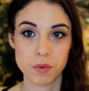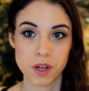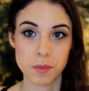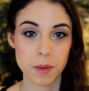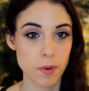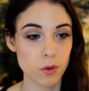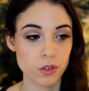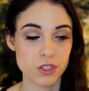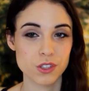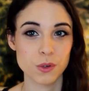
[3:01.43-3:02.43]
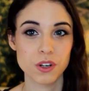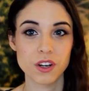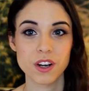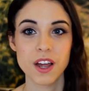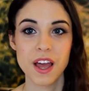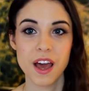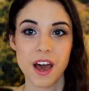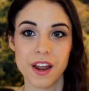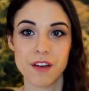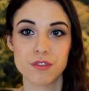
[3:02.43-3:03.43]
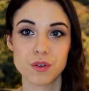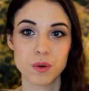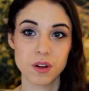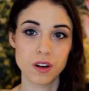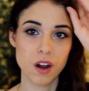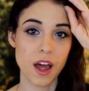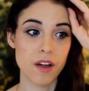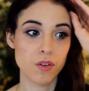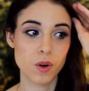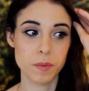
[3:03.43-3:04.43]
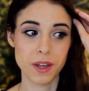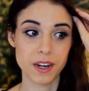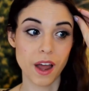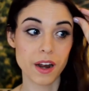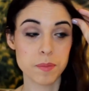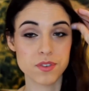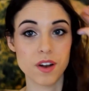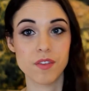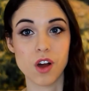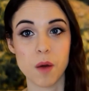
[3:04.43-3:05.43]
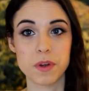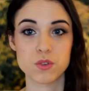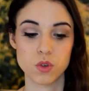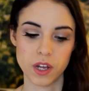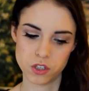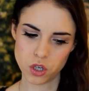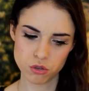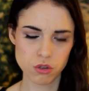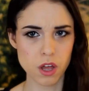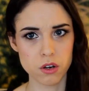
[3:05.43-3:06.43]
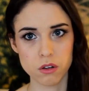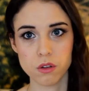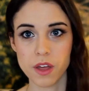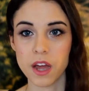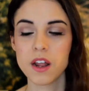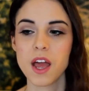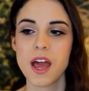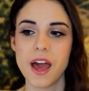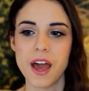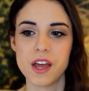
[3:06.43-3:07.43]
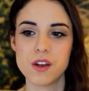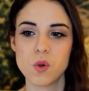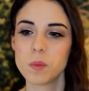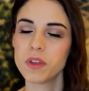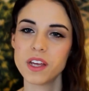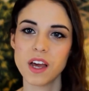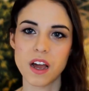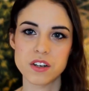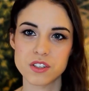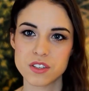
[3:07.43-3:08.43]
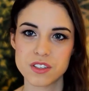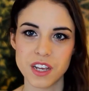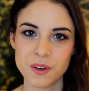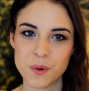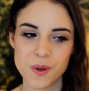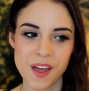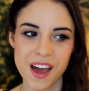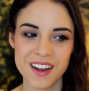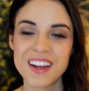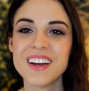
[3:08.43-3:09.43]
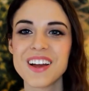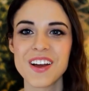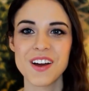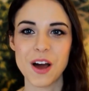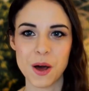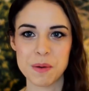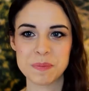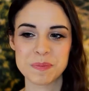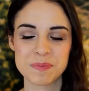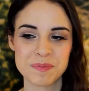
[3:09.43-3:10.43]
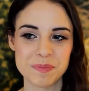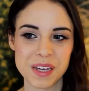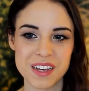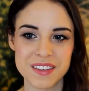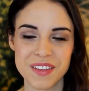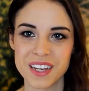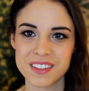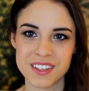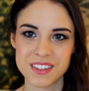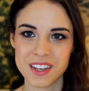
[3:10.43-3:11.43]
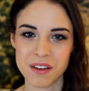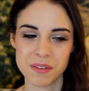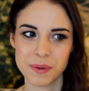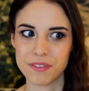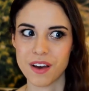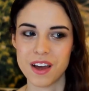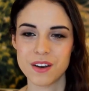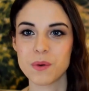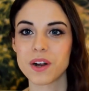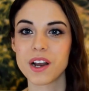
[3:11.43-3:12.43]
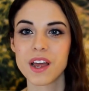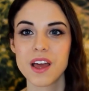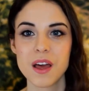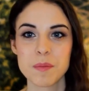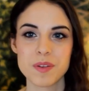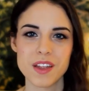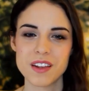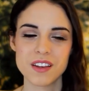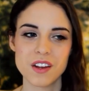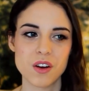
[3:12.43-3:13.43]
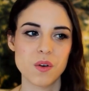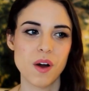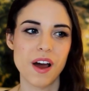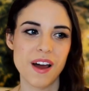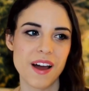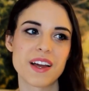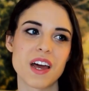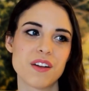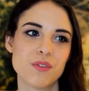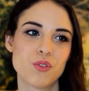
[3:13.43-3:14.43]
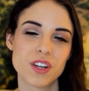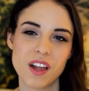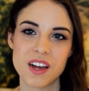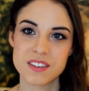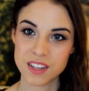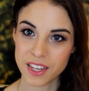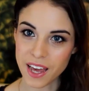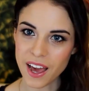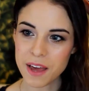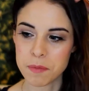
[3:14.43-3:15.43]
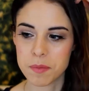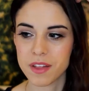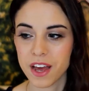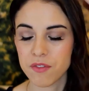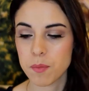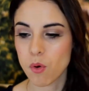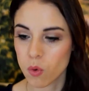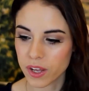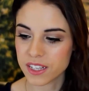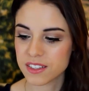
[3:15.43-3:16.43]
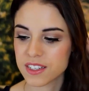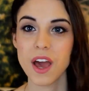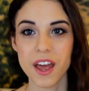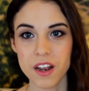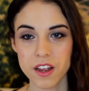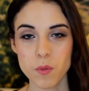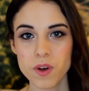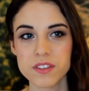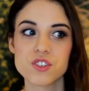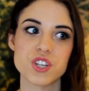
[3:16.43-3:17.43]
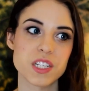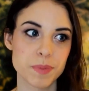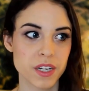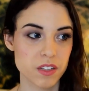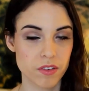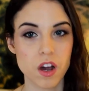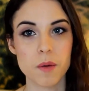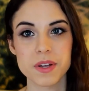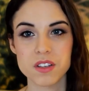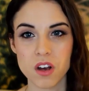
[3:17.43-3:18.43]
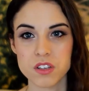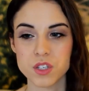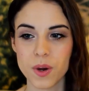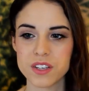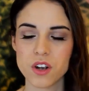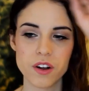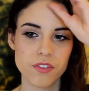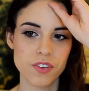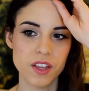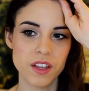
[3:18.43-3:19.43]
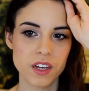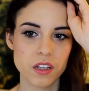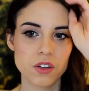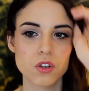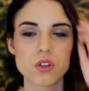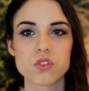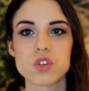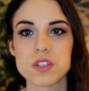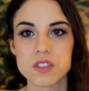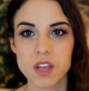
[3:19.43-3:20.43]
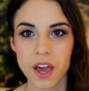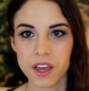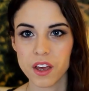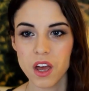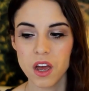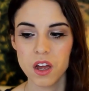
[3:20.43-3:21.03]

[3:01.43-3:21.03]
my bipolar disorder, and everyone, not everyone, but like 90% of the comments were like, don't do that, don't do that. And normally I just ignore that because I'm like, that I'll be fine, don't worry. But then, you know, I kind of realized like, hey, maybe they have a point. And it wasn't just because of the comments. Also, I started feeling a little just like